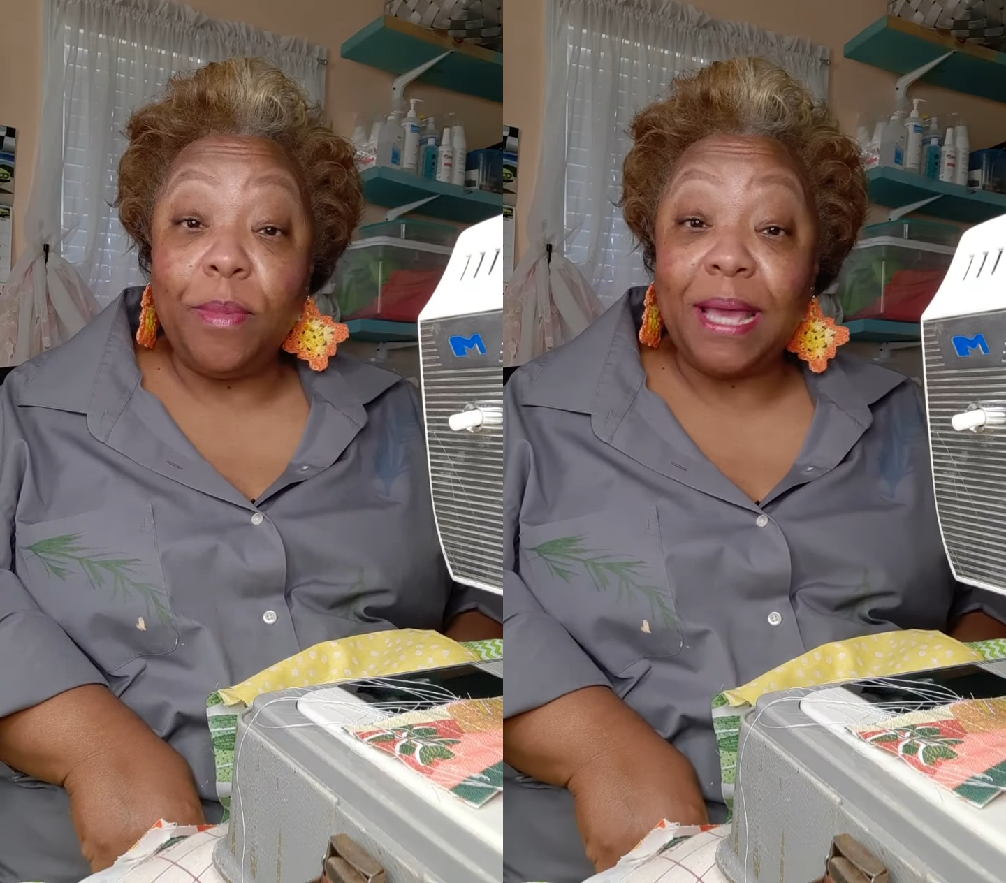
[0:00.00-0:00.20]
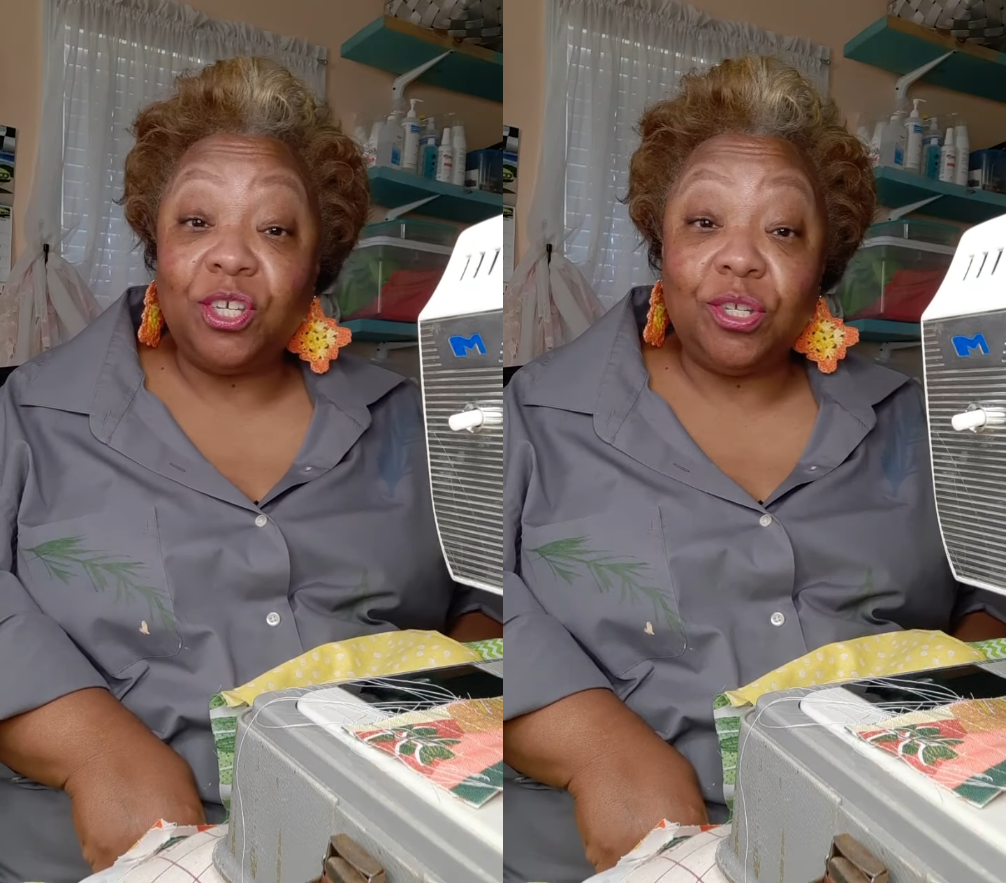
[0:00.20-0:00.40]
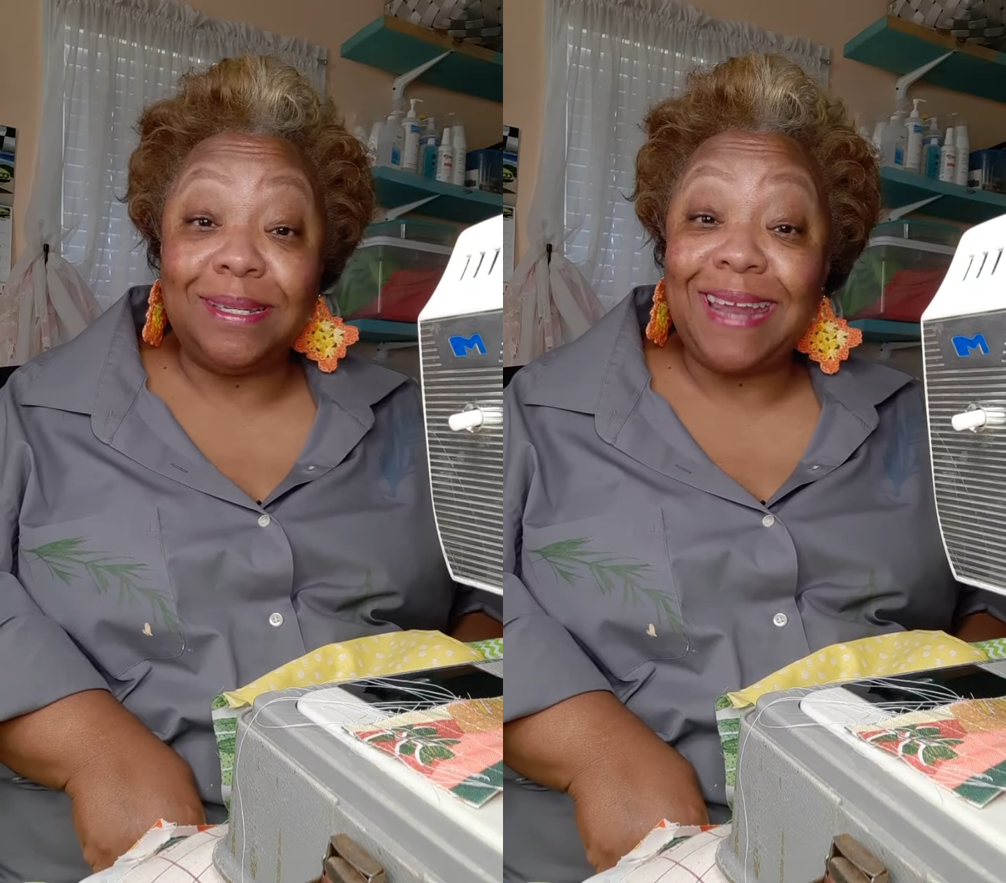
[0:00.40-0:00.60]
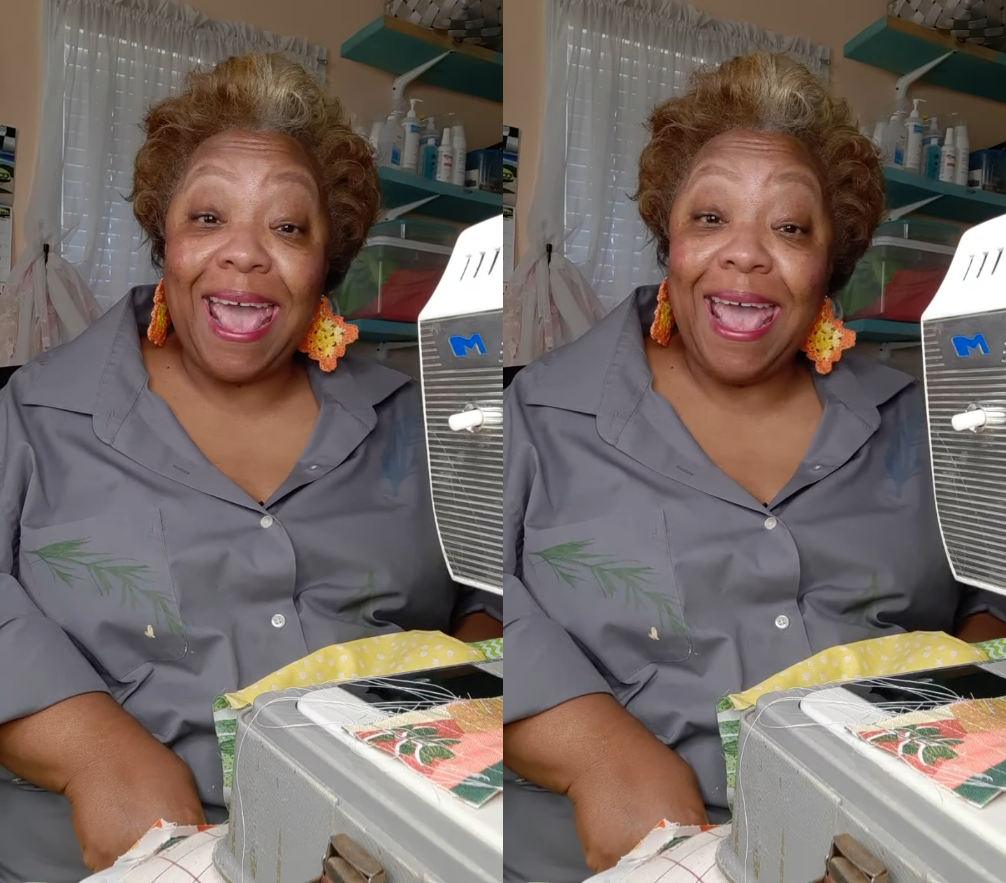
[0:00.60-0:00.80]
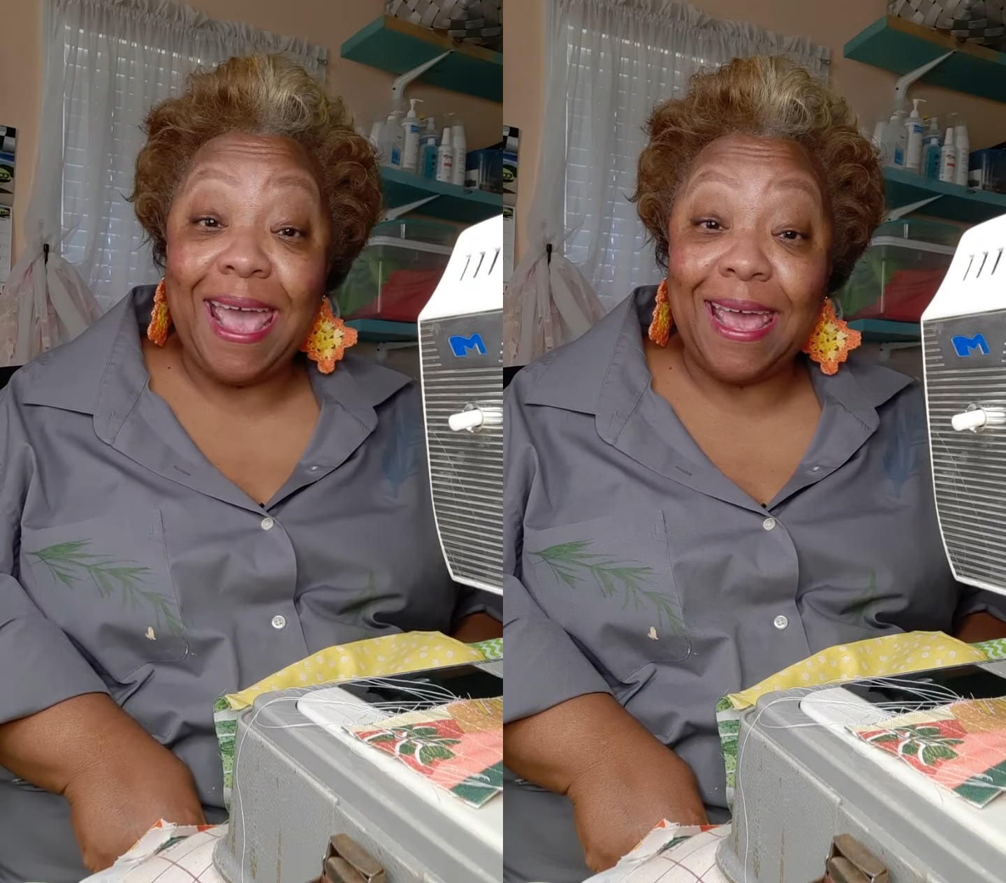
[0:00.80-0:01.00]
I just
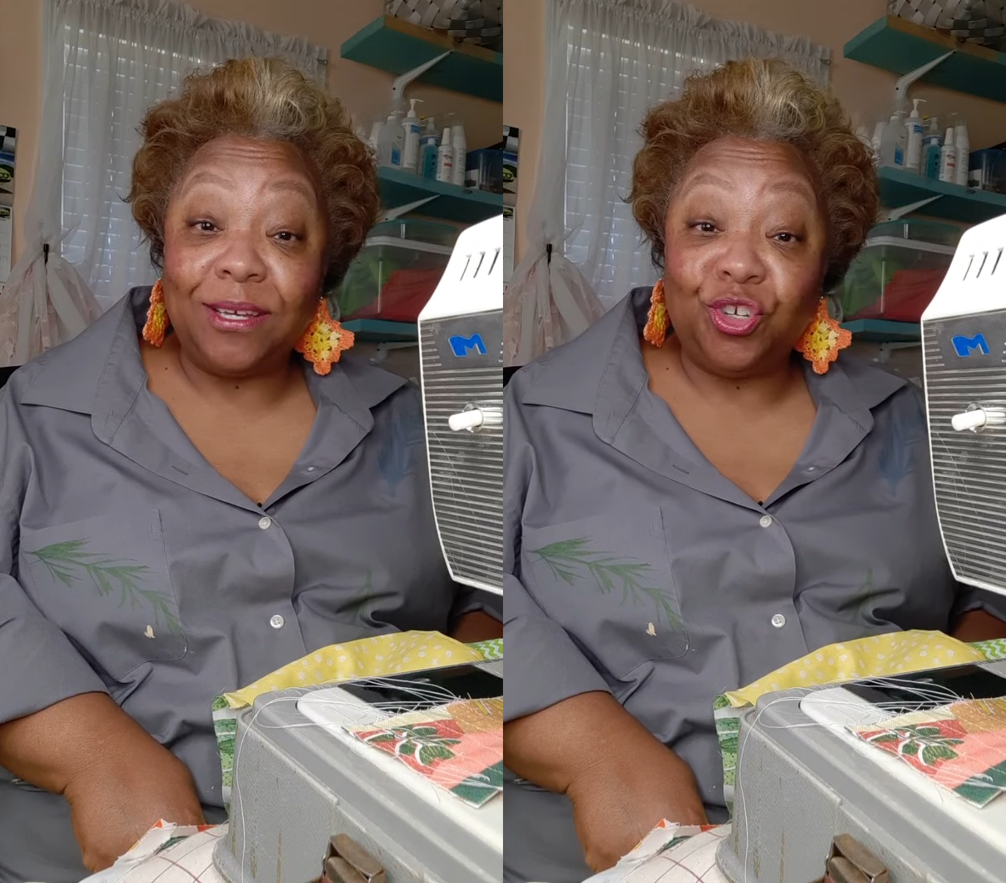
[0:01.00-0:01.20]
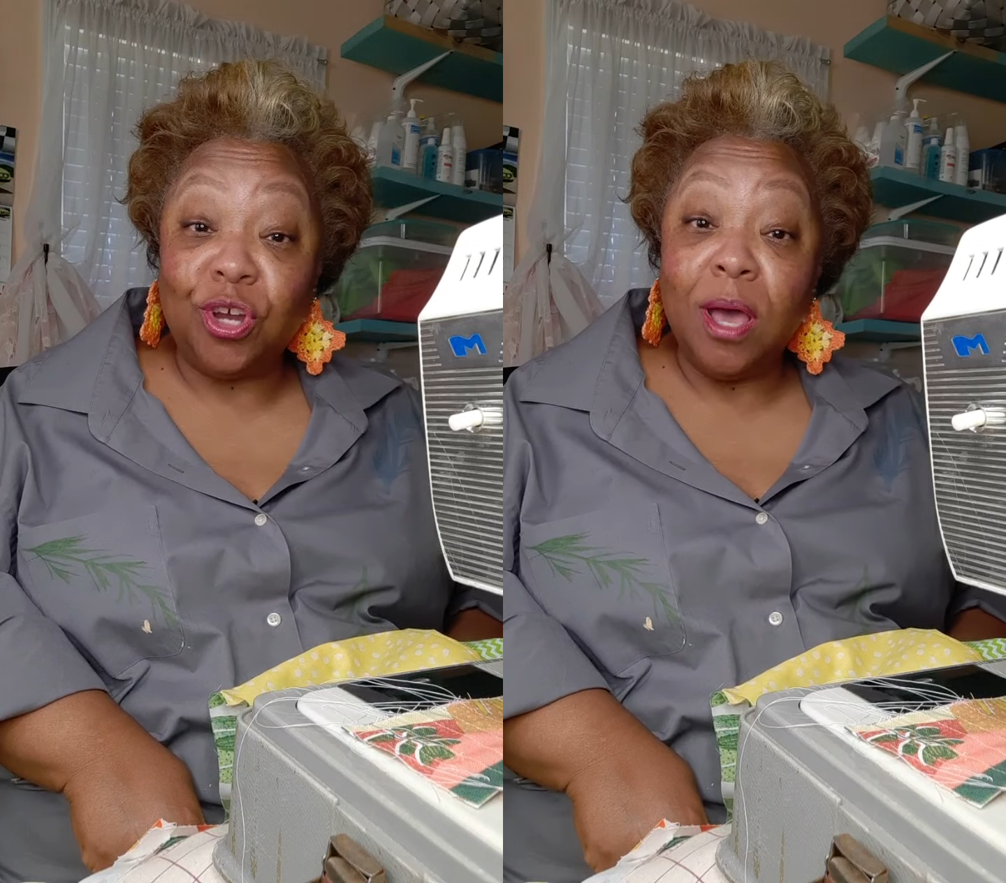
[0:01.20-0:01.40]
went through my